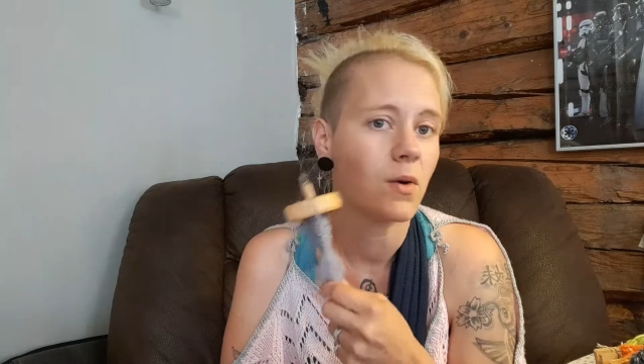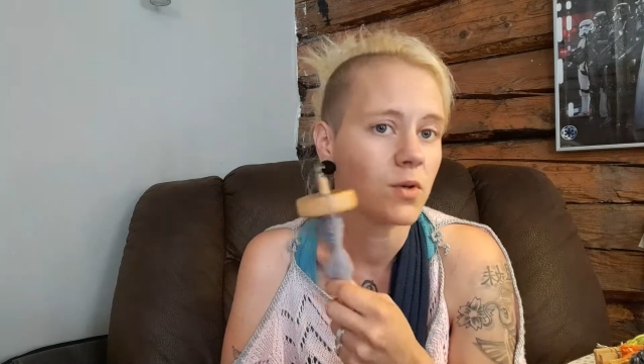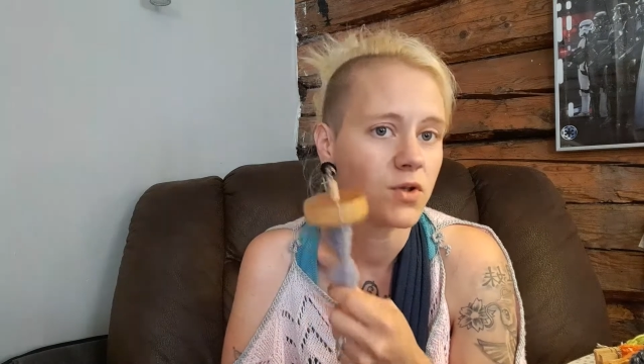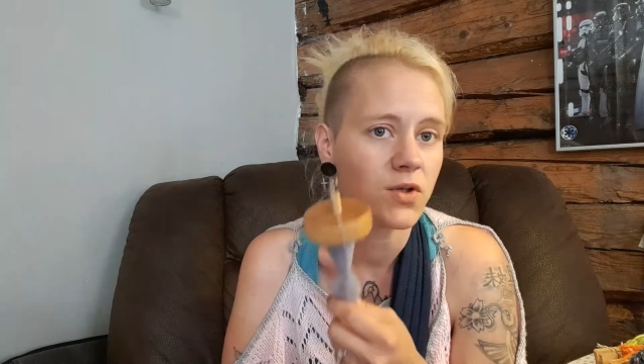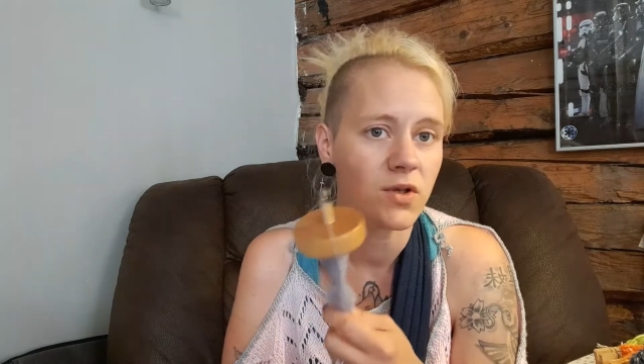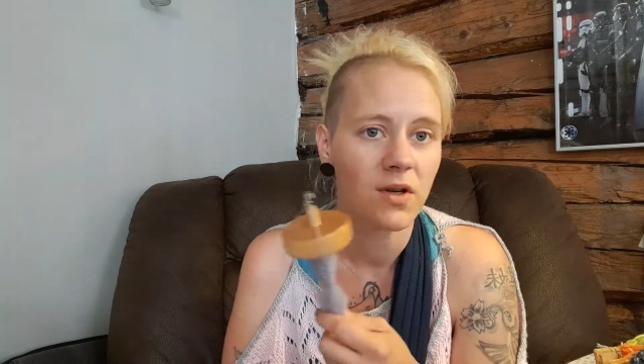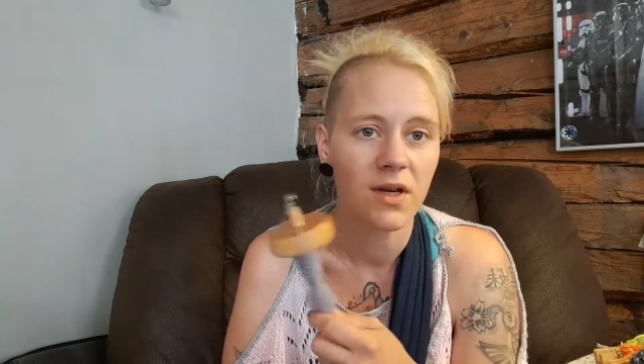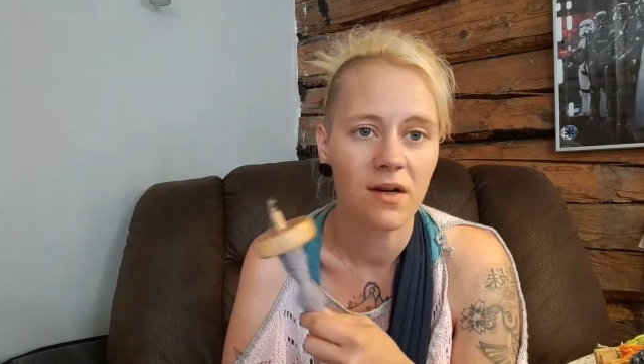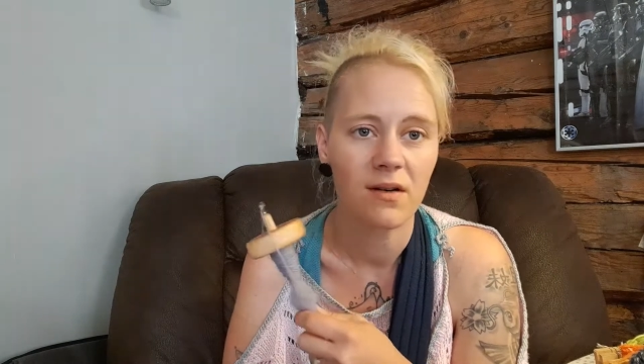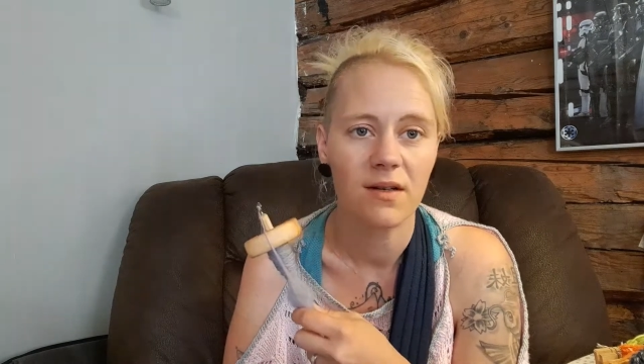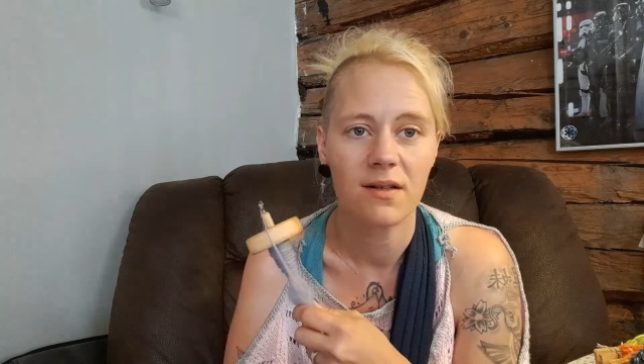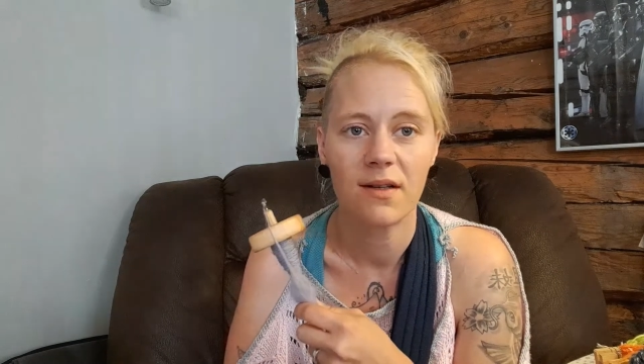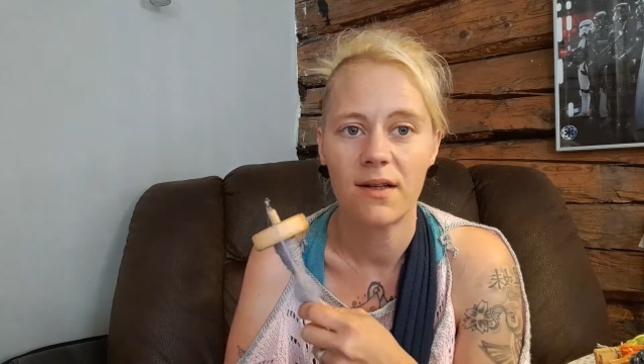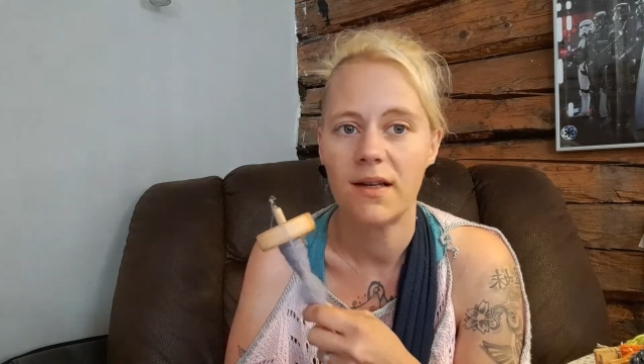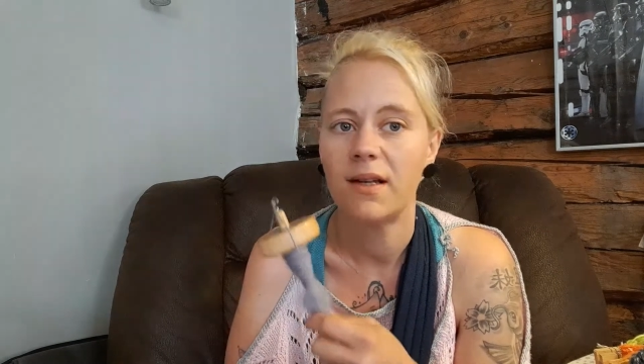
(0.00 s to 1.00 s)
or chair
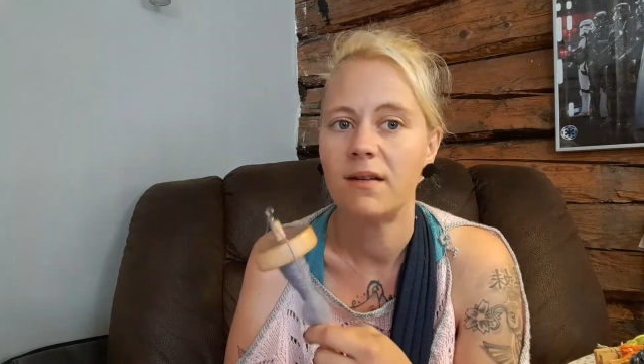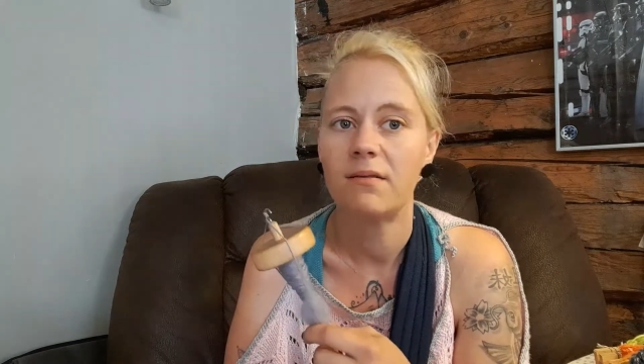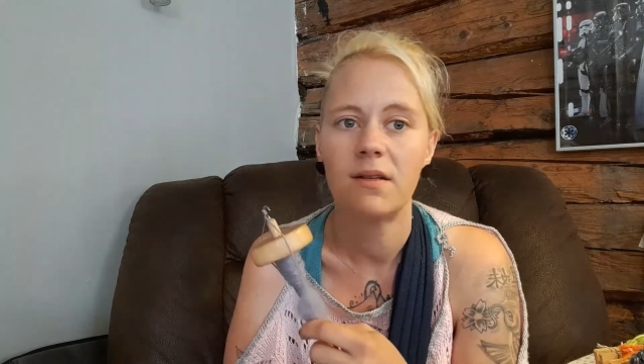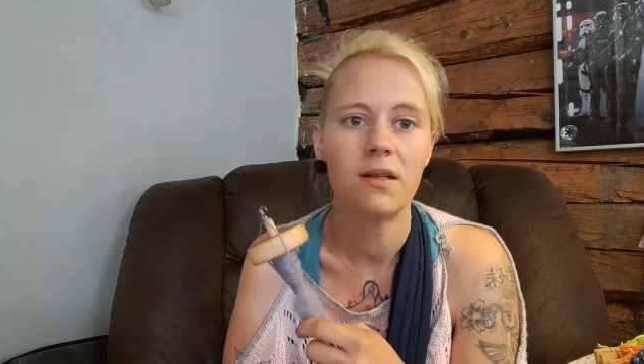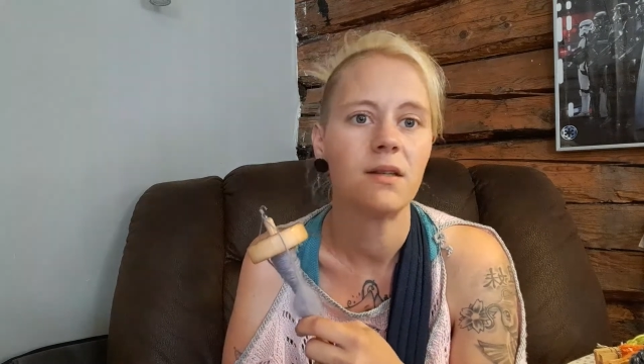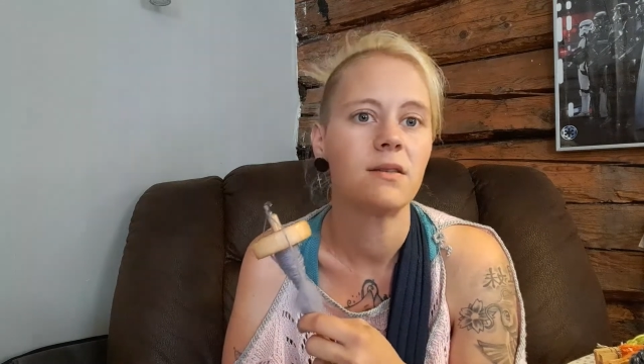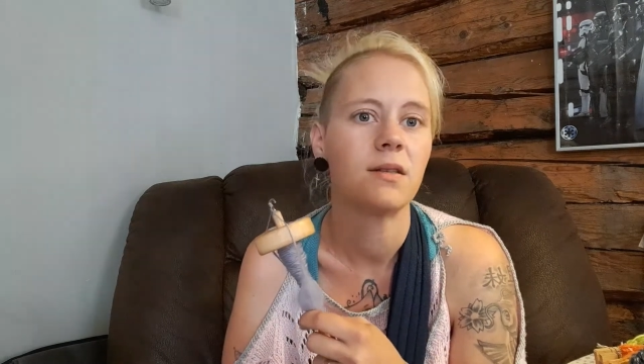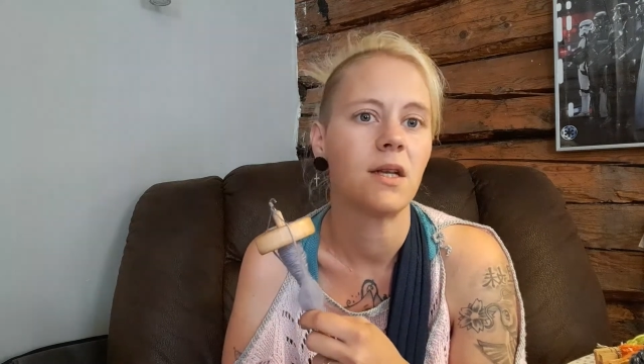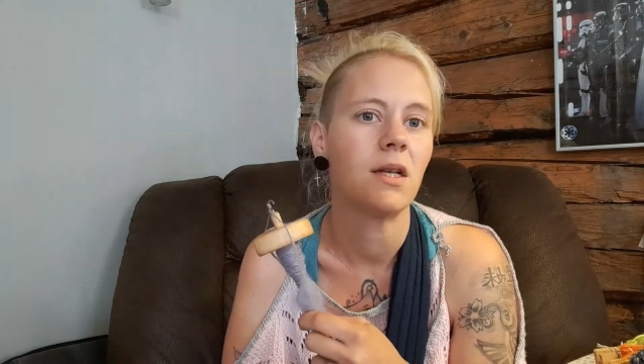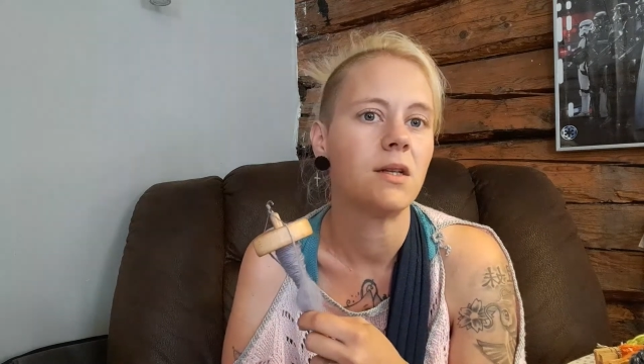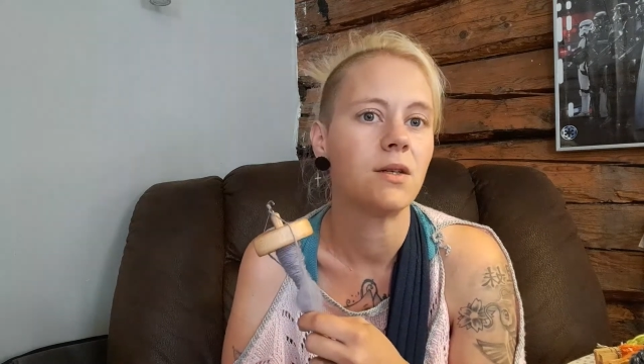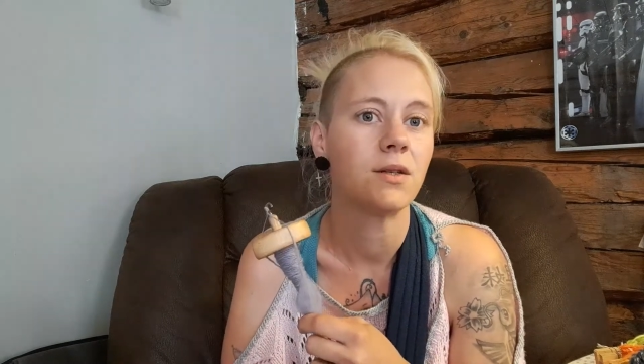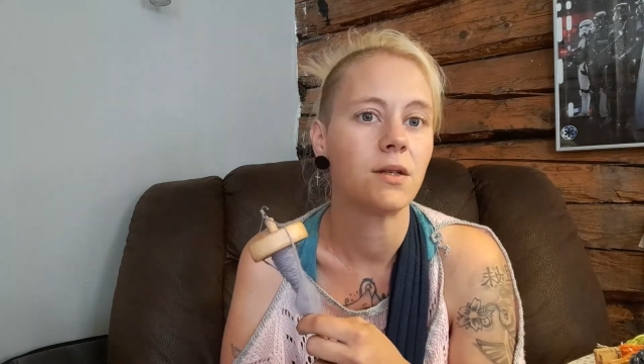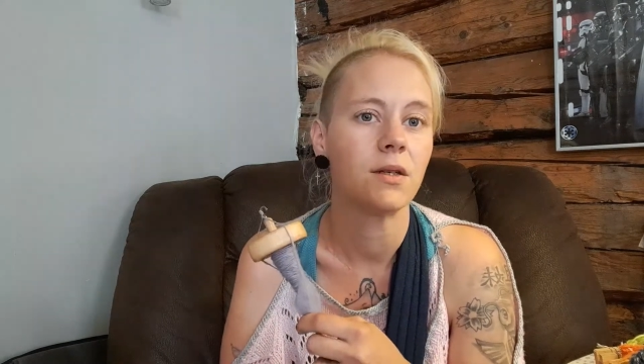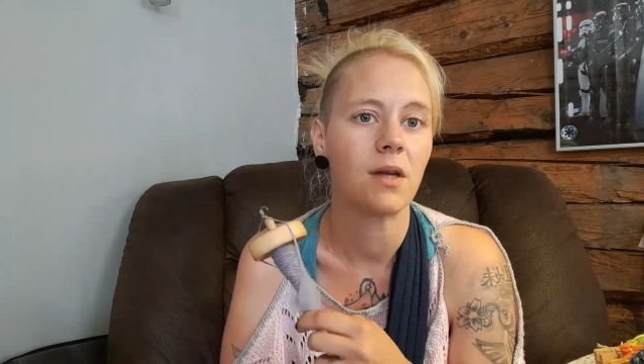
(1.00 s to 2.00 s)
in the evenings and look